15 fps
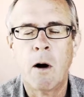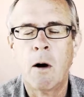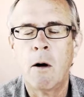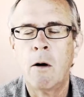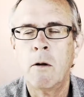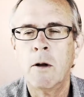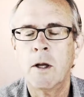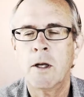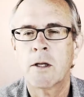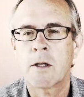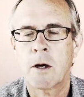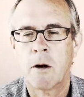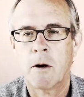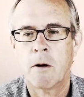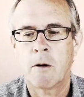All
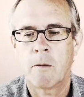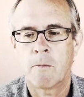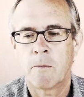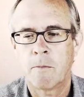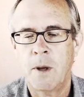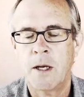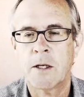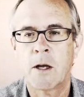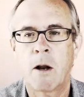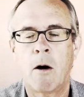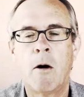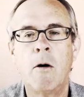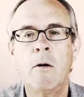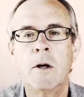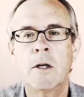is all, based on
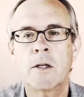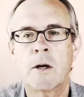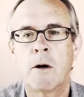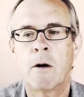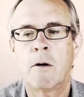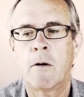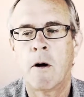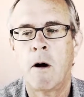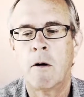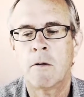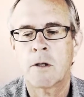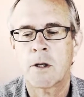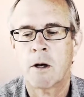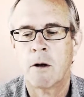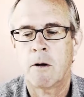all is all,
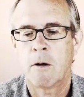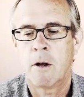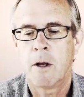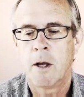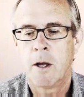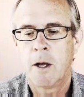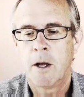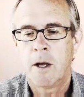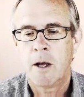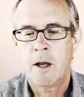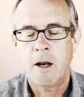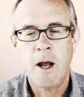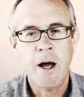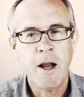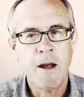all is all.
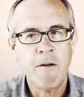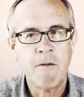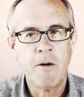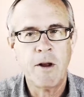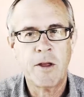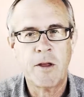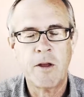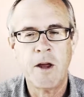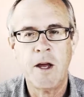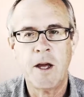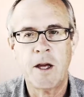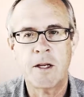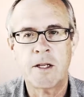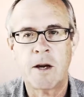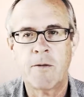Not
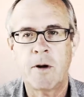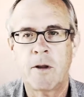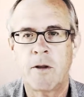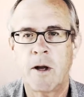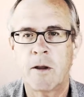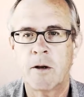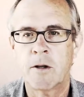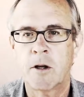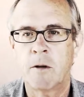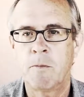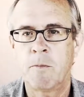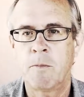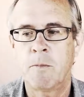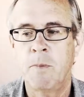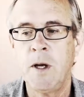everything is everything. There's a
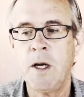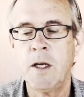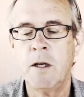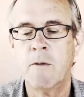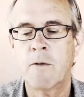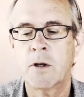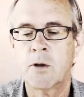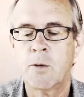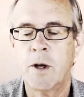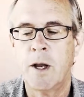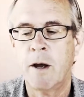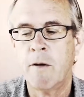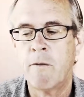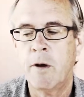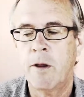big difference
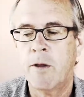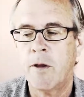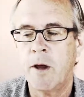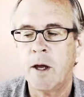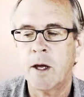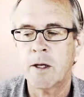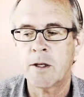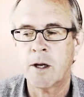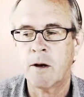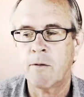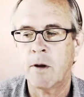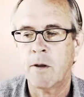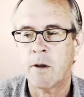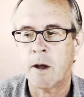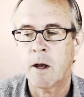between everything is
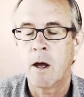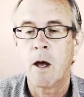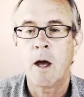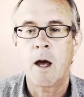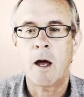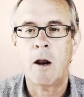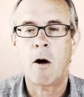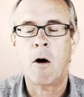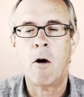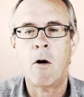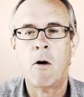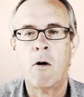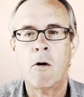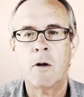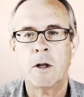everything and
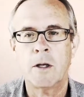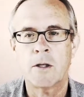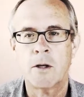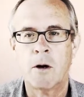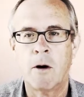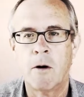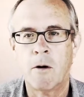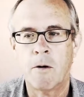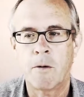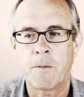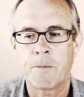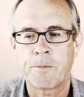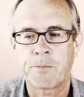all is all.